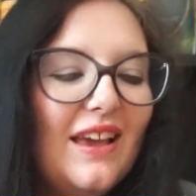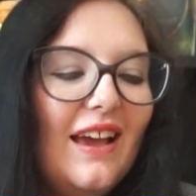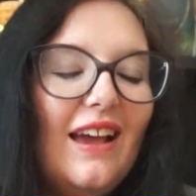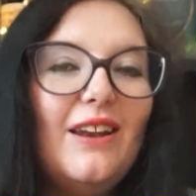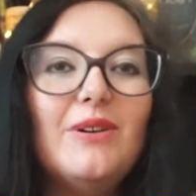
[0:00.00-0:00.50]

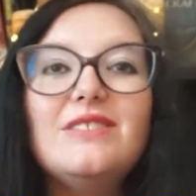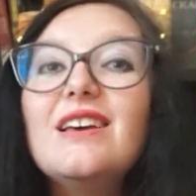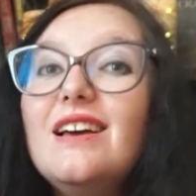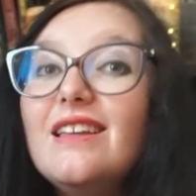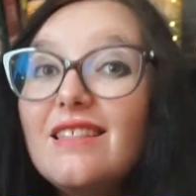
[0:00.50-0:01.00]
anyways,
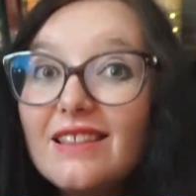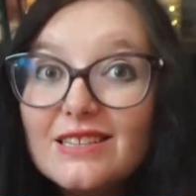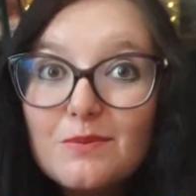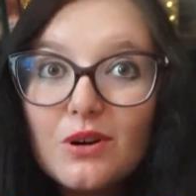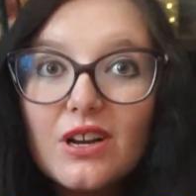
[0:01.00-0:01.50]

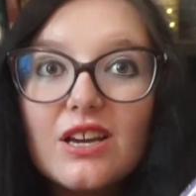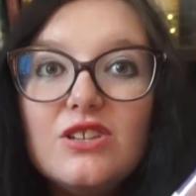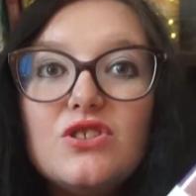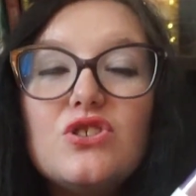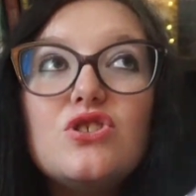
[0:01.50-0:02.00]
this book
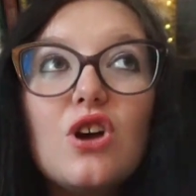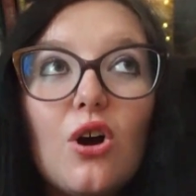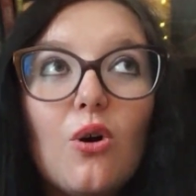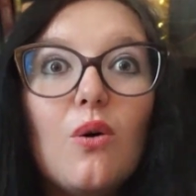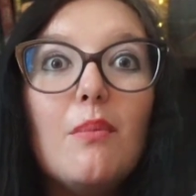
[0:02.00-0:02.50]
is
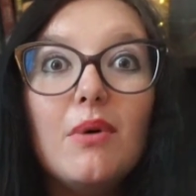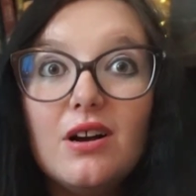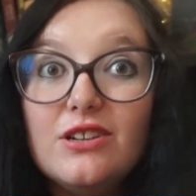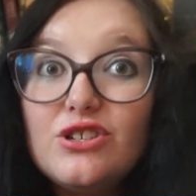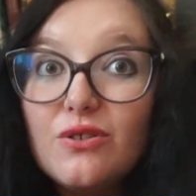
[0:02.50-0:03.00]
so
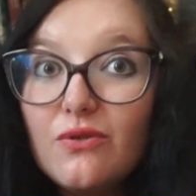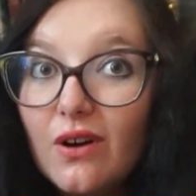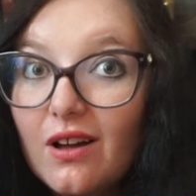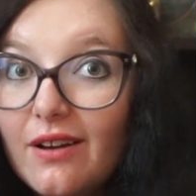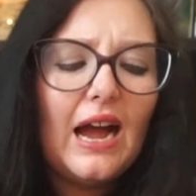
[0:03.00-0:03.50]
much
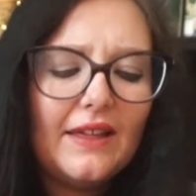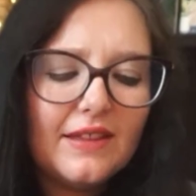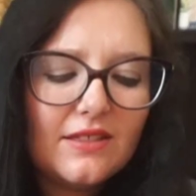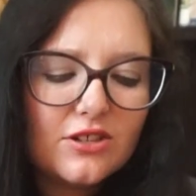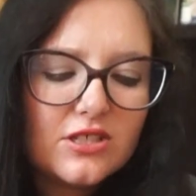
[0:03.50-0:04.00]
fun. I
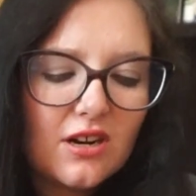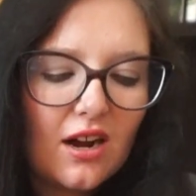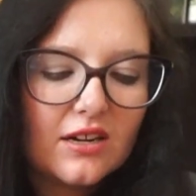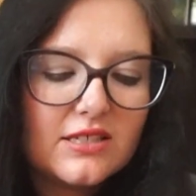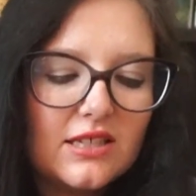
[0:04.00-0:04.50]
think there's
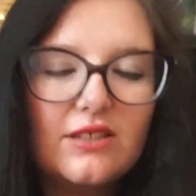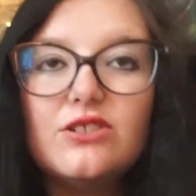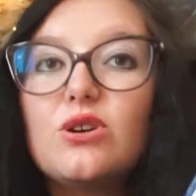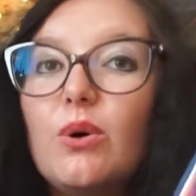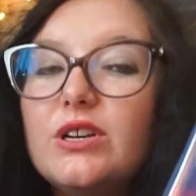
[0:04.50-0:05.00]
talks that
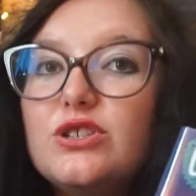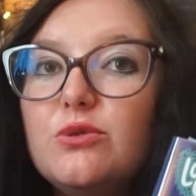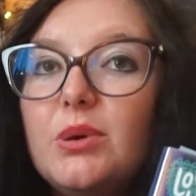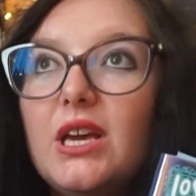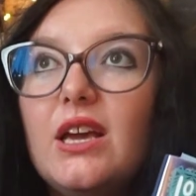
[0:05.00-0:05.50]
there's going to
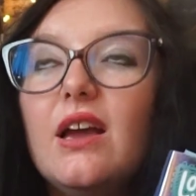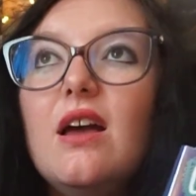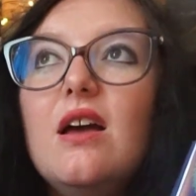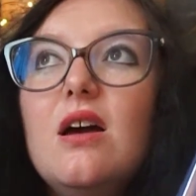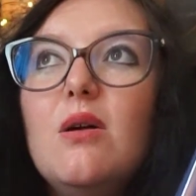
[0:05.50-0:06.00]
be
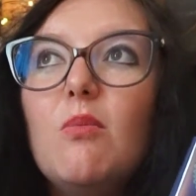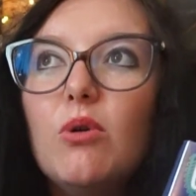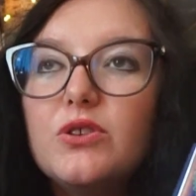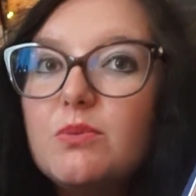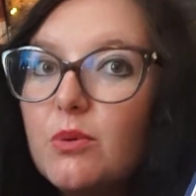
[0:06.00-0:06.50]

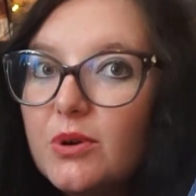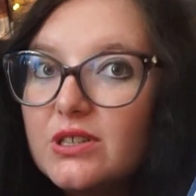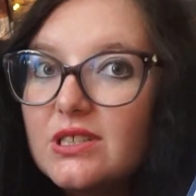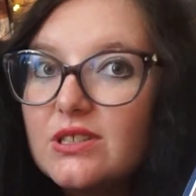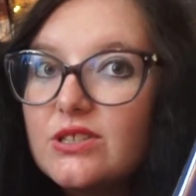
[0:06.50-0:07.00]
multiple
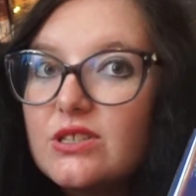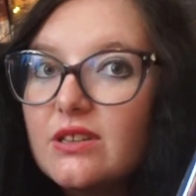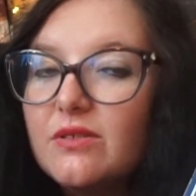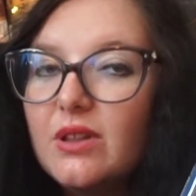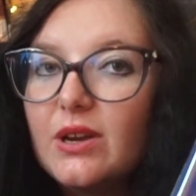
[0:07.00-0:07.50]
books in this
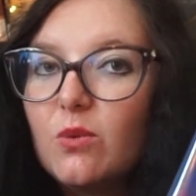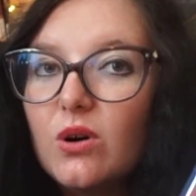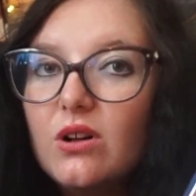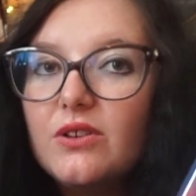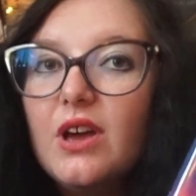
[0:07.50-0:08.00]

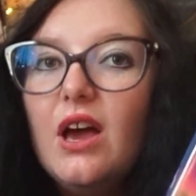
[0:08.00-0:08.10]
world,